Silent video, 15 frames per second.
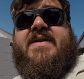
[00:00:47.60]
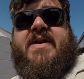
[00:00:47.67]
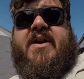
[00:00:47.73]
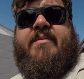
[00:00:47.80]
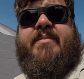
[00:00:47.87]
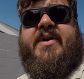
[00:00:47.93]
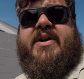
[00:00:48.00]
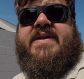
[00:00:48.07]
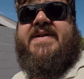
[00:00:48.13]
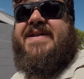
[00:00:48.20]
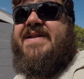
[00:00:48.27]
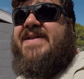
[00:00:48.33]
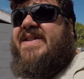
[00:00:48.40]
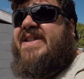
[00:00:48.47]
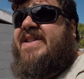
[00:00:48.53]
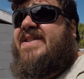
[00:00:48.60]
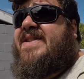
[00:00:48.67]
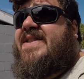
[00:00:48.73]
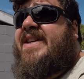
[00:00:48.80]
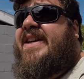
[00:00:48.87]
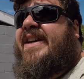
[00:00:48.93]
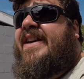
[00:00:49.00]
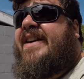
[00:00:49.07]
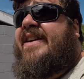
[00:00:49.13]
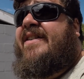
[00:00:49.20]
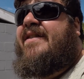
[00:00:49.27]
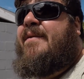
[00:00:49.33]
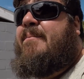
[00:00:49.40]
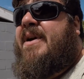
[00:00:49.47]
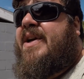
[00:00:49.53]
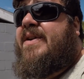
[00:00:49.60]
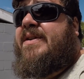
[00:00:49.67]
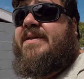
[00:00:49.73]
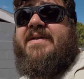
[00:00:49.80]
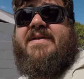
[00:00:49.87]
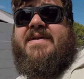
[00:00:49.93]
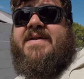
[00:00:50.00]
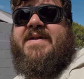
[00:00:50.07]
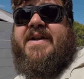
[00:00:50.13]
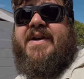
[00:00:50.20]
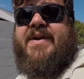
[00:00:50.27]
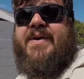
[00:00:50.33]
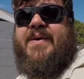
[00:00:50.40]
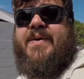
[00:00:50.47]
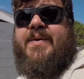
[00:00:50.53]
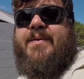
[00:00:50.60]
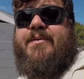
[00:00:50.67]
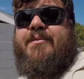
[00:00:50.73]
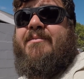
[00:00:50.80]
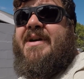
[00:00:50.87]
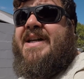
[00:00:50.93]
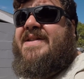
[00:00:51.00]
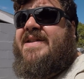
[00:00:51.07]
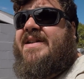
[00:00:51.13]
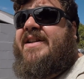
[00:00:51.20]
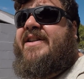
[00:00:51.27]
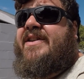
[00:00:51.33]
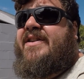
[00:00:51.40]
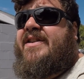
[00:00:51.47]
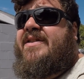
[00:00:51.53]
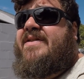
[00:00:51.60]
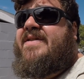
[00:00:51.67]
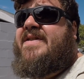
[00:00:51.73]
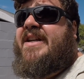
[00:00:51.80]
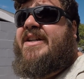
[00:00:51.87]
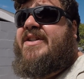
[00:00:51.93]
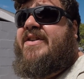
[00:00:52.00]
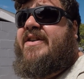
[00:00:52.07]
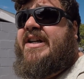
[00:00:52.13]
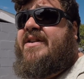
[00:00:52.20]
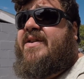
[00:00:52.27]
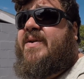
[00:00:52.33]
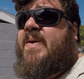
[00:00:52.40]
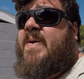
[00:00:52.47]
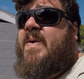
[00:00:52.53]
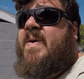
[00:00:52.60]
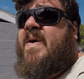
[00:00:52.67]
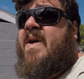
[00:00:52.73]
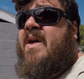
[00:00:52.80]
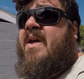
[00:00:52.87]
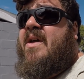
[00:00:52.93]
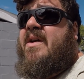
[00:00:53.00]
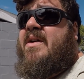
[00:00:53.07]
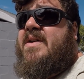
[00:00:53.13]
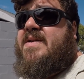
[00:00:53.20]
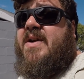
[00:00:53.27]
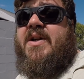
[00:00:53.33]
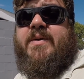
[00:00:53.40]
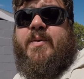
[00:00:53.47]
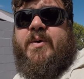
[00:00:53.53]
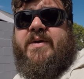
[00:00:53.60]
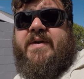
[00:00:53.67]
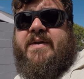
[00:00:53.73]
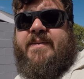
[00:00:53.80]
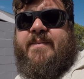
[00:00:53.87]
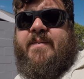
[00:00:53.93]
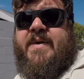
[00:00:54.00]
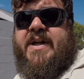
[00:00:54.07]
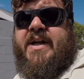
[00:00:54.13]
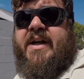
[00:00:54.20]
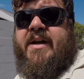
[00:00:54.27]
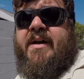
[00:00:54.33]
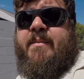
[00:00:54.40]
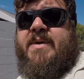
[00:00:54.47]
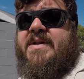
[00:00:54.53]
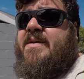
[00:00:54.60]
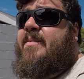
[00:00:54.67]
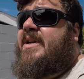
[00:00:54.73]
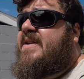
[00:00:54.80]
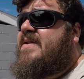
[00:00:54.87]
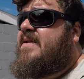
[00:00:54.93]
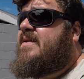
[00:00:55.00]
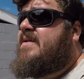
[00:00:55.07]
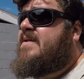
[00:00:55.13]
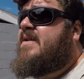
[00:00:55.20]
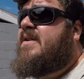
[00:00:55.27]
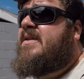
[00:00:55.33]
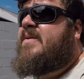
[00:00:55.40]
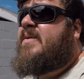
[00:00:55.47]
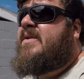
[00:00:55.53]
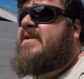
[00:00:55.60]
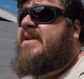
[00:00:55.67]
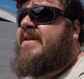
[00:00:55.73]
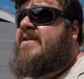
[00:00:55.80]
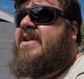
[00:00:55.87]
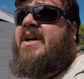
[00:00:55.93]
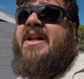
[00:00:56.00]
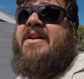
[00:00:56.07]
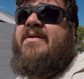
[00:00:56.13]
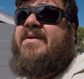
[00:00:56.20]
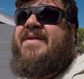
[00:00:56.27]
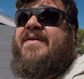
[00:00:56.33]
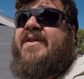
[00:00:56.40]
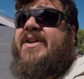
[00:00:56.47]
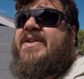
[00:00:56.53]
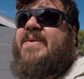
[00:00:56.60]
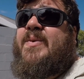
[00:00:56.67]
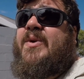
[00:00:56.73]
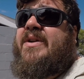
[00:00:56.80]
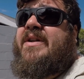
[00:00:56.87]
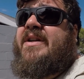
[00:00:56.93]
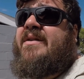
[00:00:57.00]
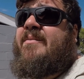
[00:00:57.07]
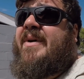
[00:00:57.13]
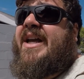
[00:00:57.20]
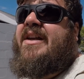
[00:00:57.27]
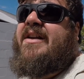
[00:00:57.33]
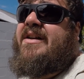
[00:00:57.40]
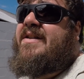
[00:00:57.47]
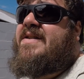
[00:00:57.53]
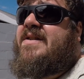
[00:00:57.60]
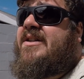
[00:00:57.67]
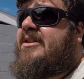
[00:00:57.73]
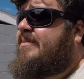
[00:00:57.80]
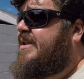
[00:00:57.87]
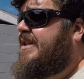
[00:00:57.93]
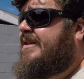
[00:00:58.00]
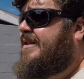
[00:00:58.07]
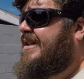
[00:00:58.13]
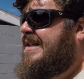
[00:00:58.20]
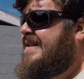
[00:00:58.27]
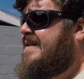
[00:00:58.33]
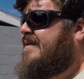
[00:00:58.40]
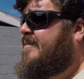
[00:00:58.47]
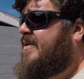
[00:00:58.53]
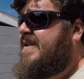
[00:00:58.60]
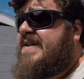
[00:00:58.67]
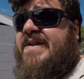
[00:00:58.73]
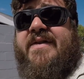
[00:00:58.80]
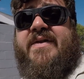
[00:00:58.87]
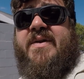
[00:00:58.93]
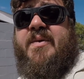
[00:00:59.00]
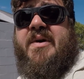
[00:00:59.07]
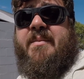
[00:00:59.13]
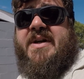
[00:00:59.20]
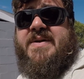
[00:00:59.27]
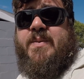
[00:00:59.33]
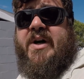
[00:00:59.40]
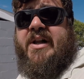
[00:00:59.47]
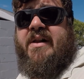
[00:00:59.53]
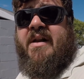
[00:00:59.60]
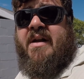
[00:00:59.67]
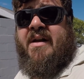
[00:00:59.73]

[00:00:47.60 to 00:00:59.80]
whole process is a pickle. So basically you need to saturate your salt water. It's the best to use salt water. I've tried it with fresh water and making it salt, but it doesn't preserve the worm as well.